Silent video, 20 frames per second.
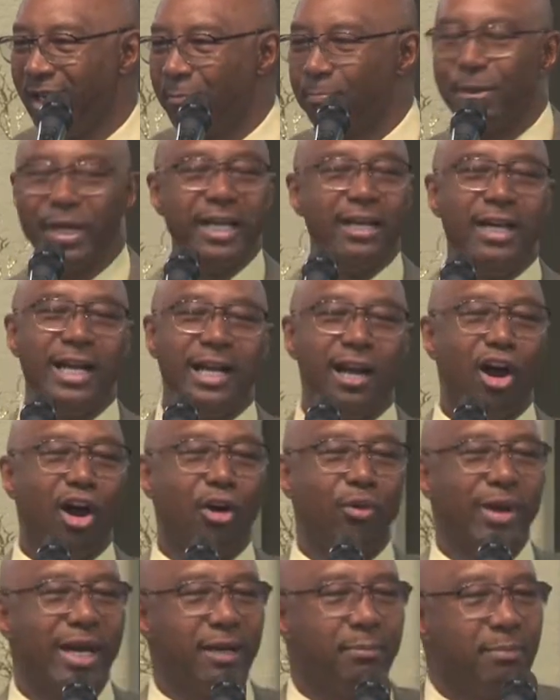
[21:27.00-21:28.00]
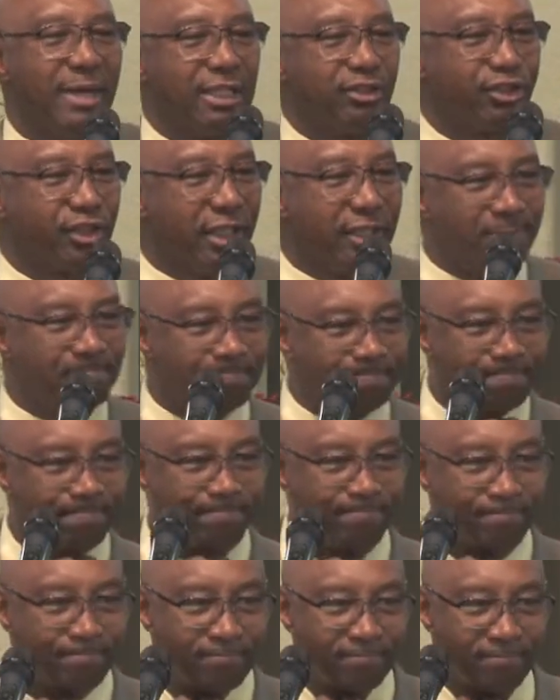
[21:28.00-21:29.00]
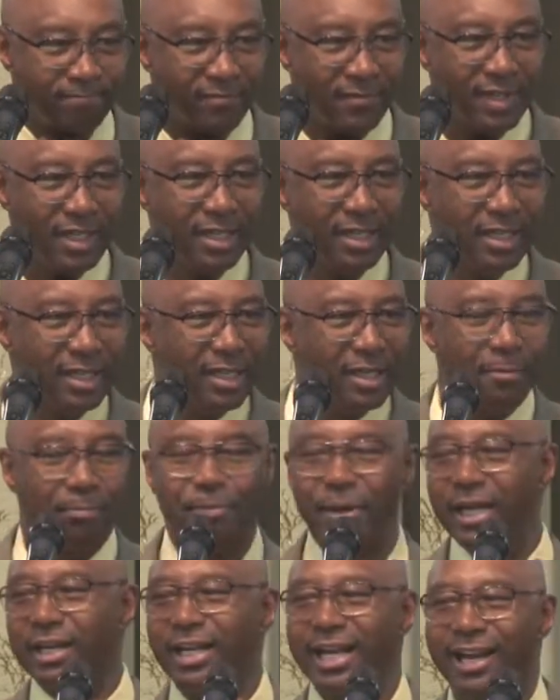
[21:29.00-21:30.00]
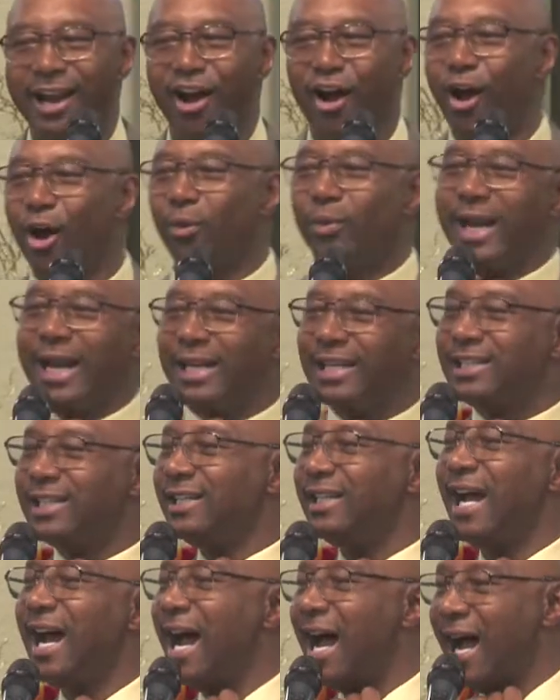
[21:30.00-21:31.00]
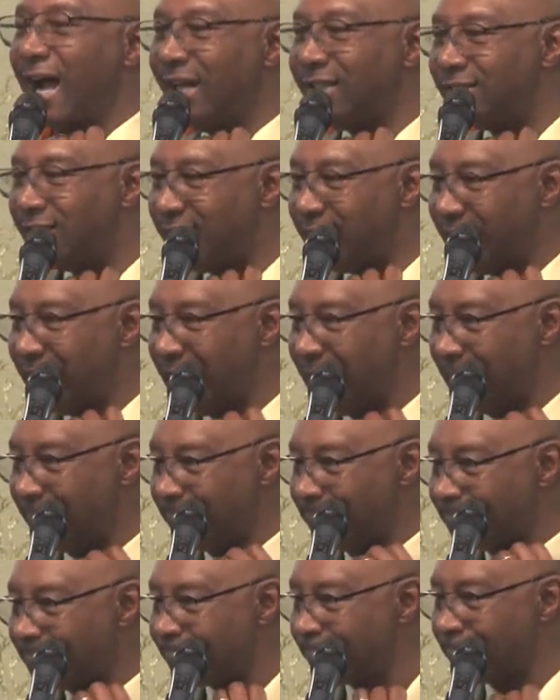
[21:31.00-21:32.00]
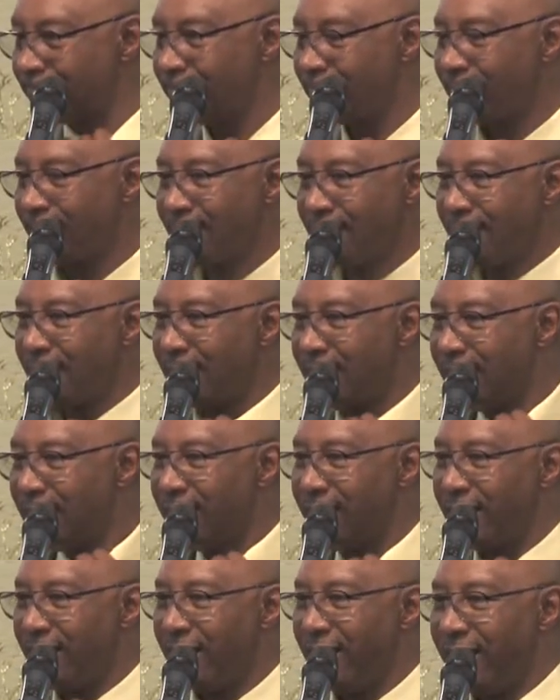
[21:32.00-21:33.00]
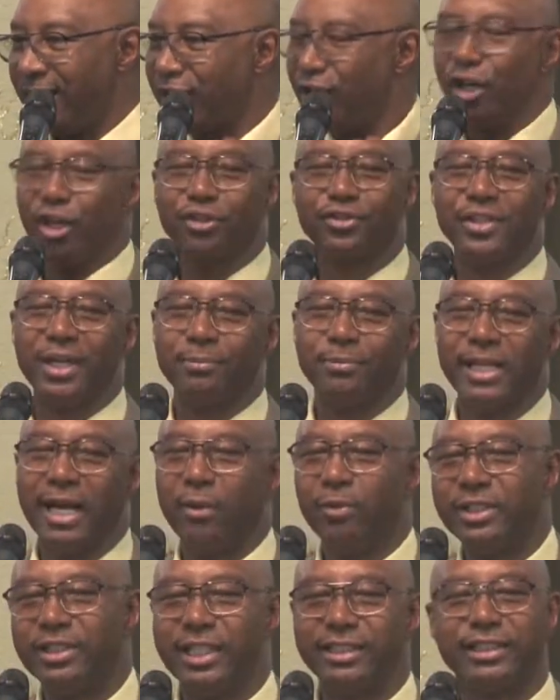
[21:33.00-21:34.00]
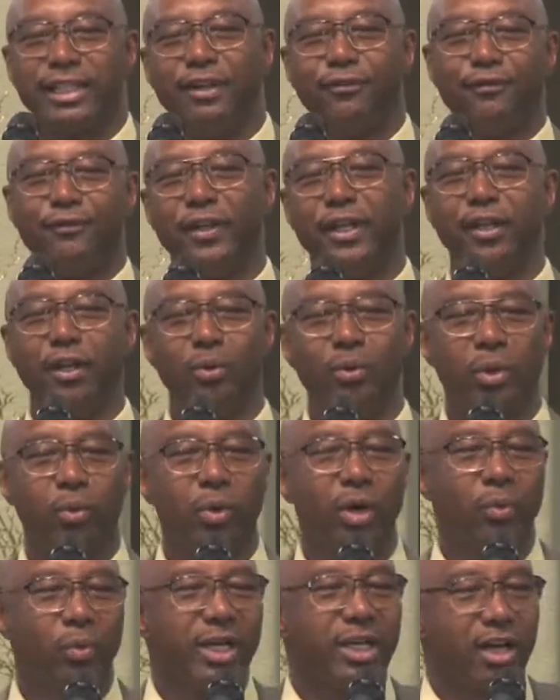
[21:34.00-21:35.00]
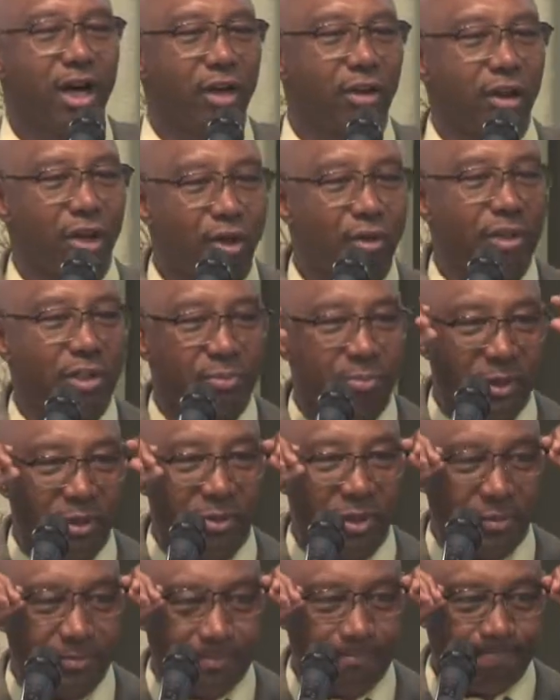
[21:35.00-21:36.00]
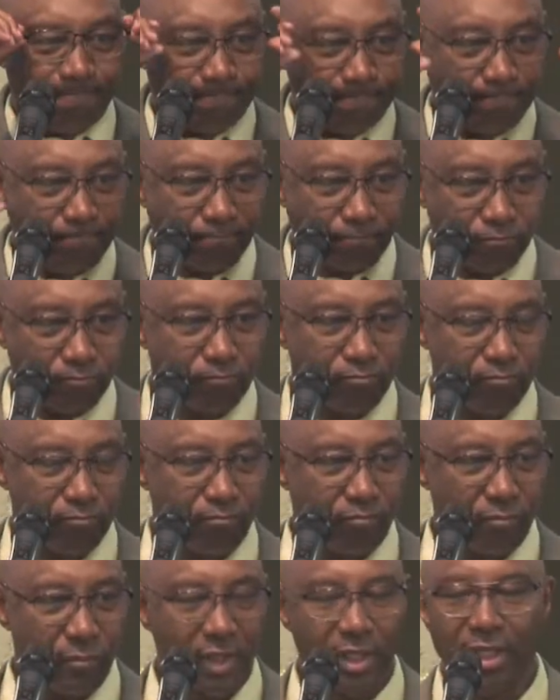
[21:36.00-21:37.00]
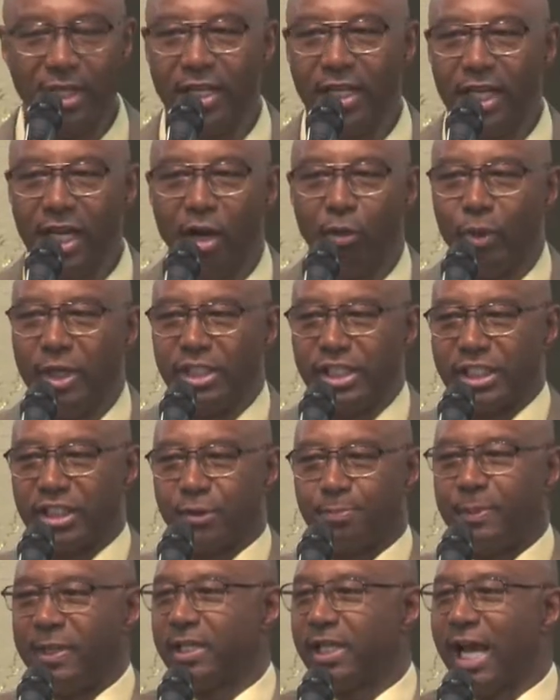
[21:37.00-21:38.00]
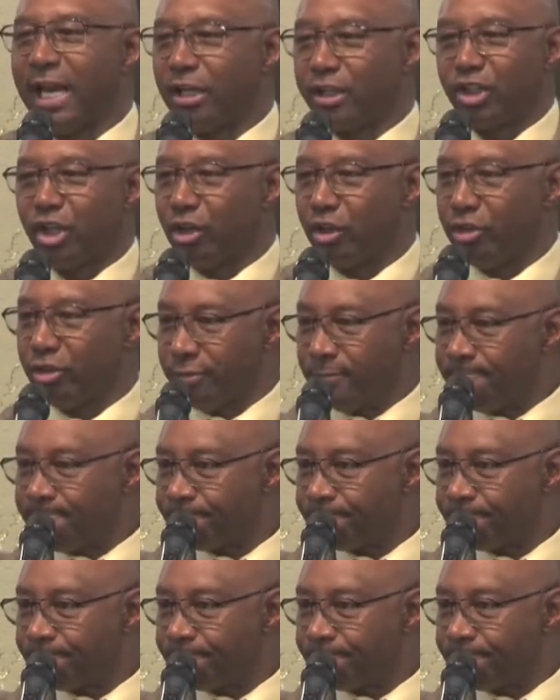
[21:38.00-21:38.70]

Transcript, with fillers: Peter had already messed up. Peter had already denied him. You know, sometimes we just get filled with what we call the Holy Spirit and we just speak out of turn.